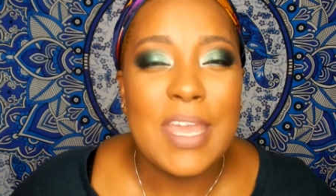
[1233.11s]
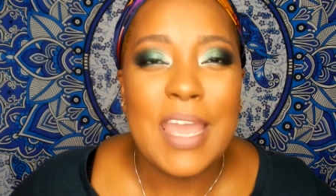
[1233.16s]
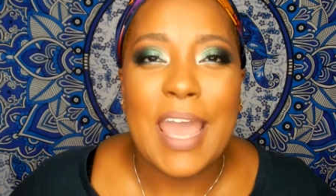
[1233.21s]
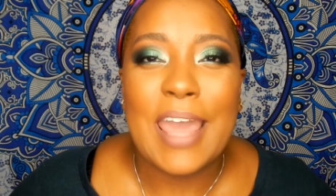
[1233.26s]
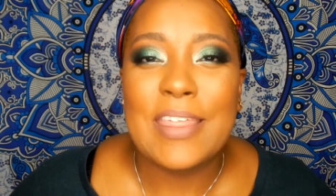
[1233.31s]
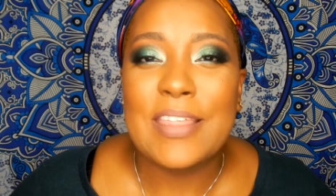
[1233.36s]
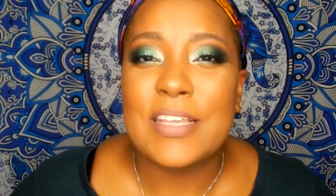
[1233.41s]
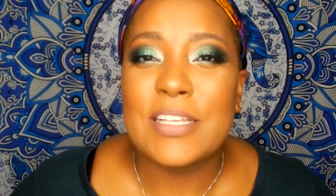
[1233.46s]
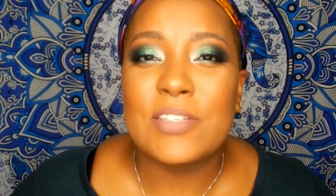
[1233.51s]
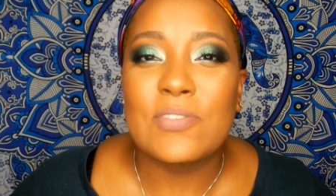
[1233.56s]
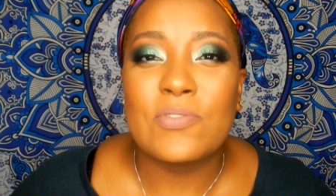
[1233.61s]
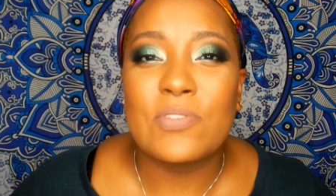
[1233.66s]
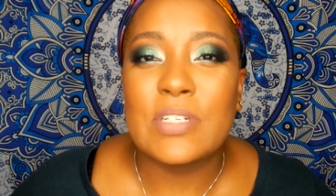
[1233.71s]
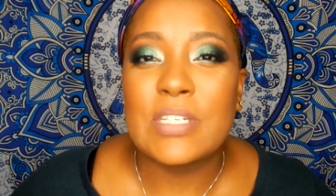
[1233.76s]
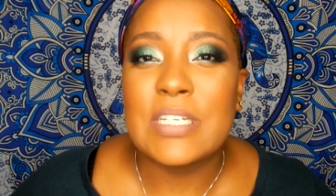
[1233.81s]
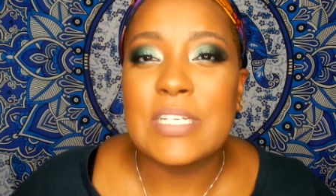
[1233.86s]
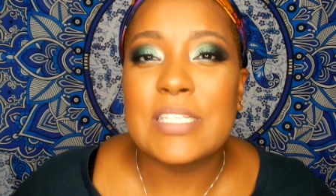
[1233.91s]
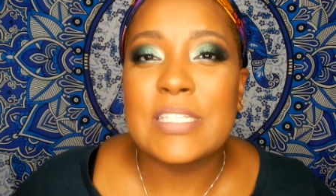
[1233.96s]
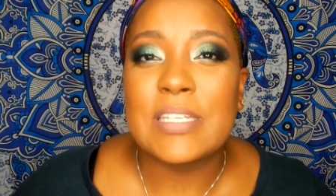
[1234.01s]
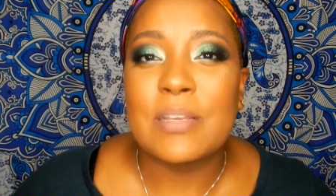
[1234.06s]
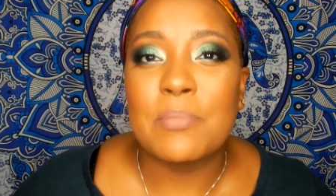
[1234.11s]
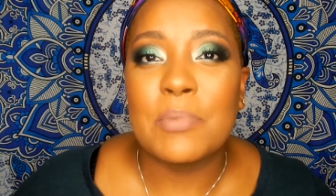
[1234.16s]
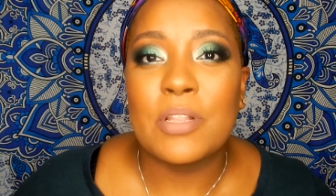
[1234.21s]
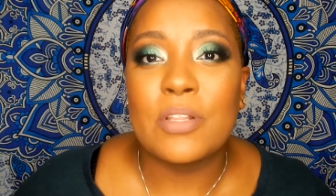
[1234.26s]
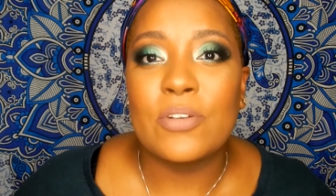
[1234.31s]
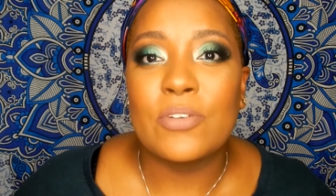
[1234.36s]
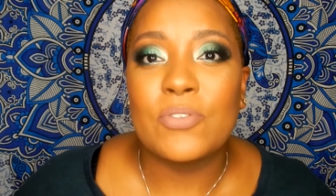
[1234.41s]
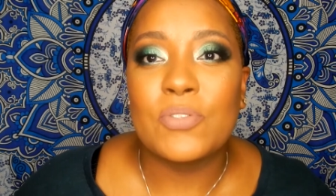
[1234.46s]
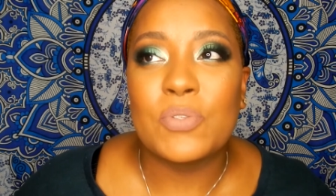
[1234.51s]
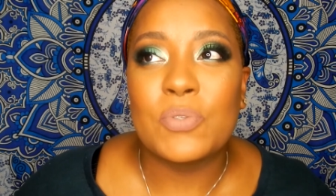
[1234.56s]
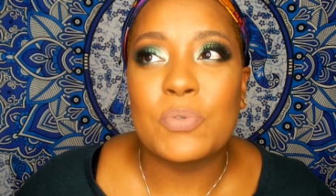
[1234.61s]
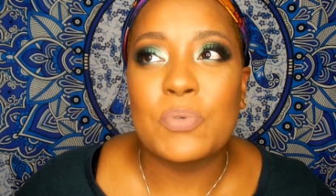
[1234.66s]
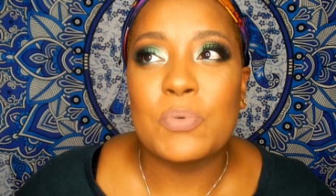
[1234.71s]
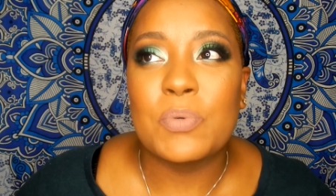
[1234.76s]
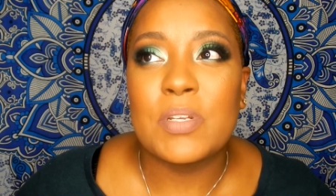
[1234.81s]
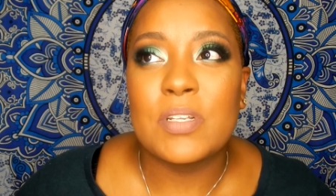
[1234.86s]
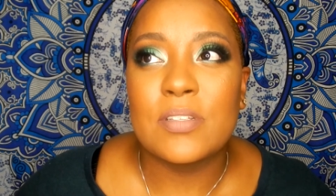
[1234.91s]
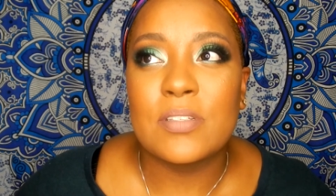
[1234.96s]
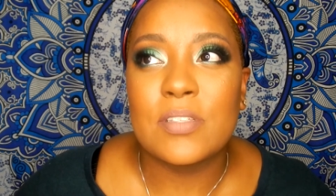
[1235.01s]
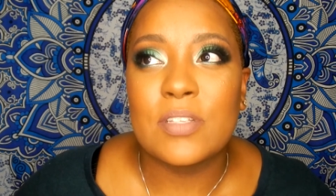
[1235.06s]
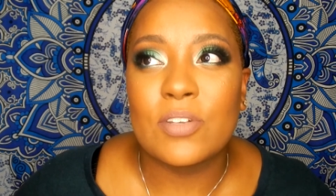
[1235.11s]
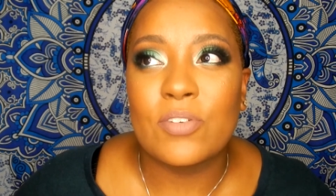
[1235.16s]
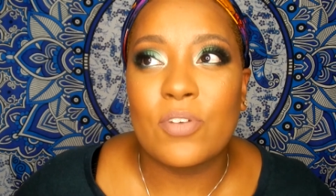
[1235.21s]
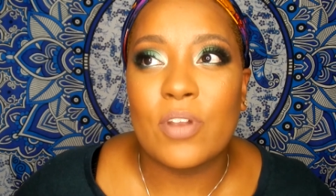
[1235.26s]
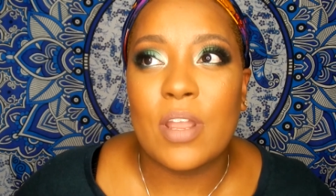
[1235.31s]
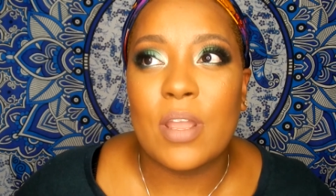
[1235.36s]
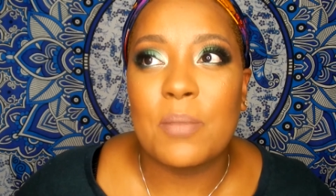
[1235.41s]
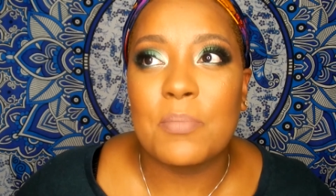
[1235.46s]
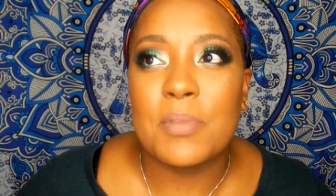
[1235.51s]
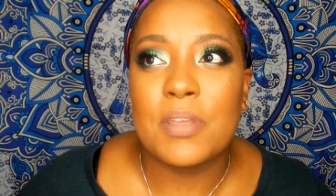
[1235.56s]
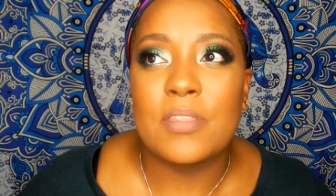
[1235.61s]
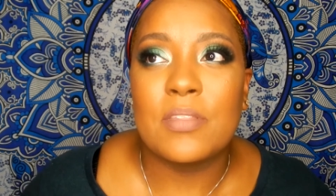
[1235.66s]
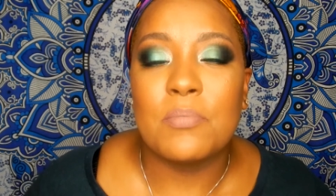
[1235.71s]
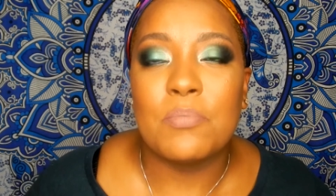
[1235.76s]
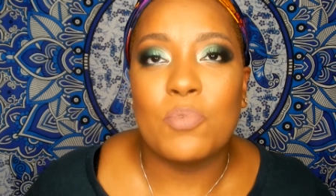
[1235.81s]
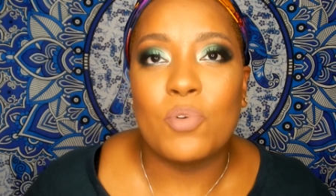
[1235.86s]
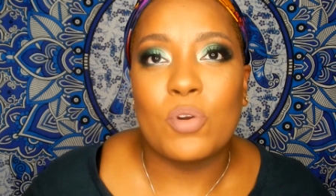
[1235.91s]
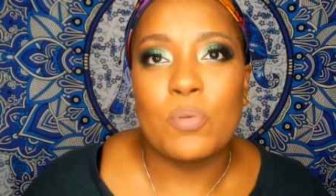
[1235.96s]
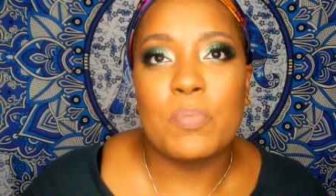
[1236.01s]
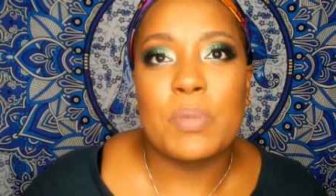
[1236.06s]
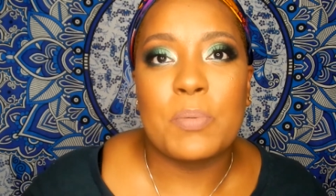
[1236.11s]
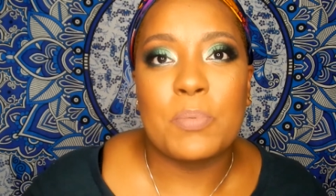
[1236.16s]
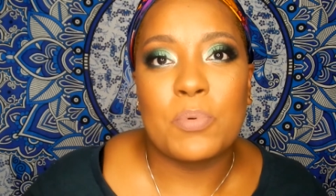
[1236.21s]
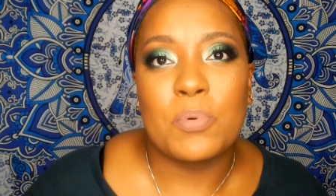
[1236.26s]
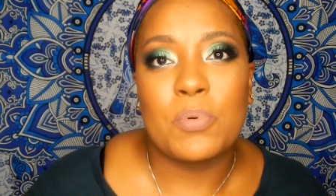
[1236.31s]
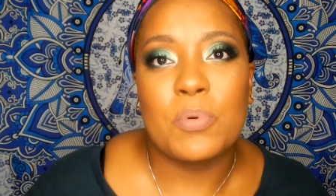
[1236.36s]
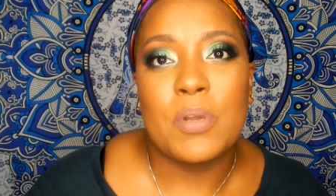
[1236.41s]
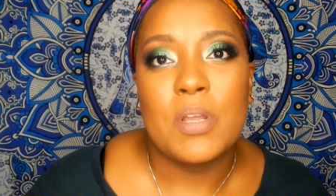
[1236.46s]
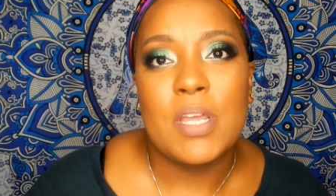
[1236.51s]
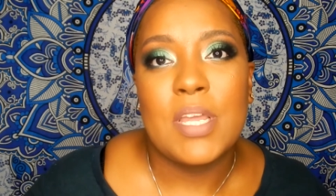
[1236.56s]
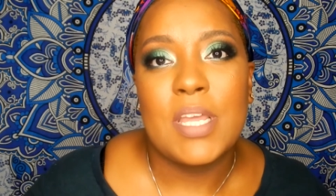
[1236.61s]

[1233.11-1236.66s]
I think it's really similar to Instagram, and the more people